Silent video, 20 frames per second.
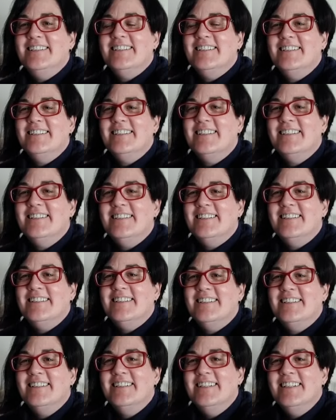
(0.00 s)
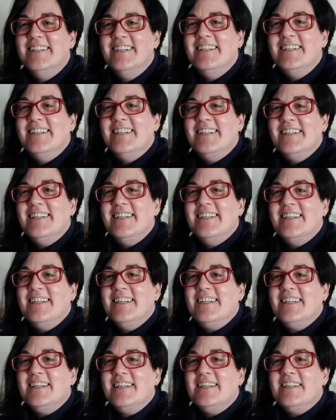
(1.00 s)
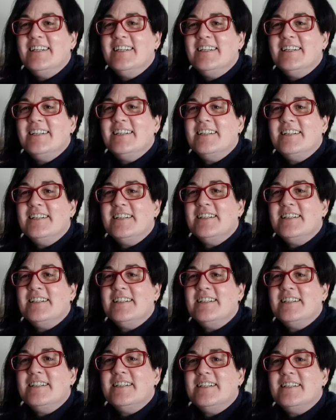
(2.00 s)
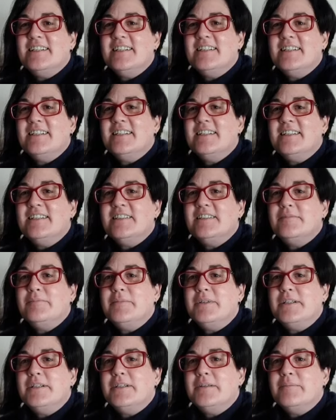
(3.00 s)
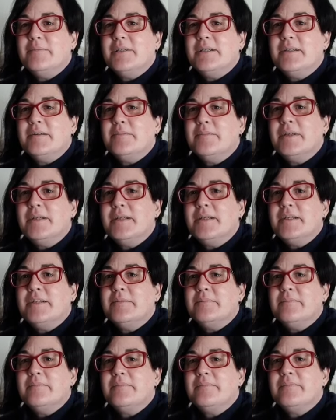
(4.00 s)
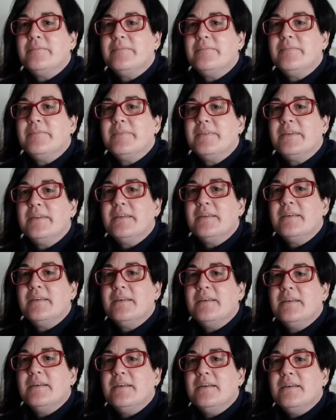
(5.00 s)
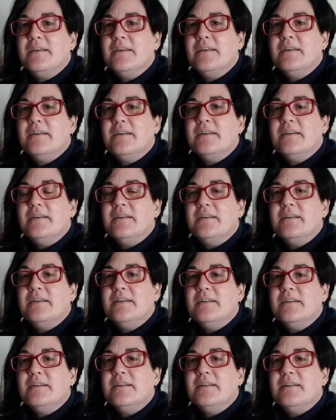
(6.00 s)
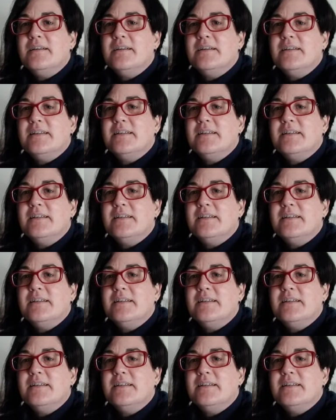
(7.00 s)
Nothing is said.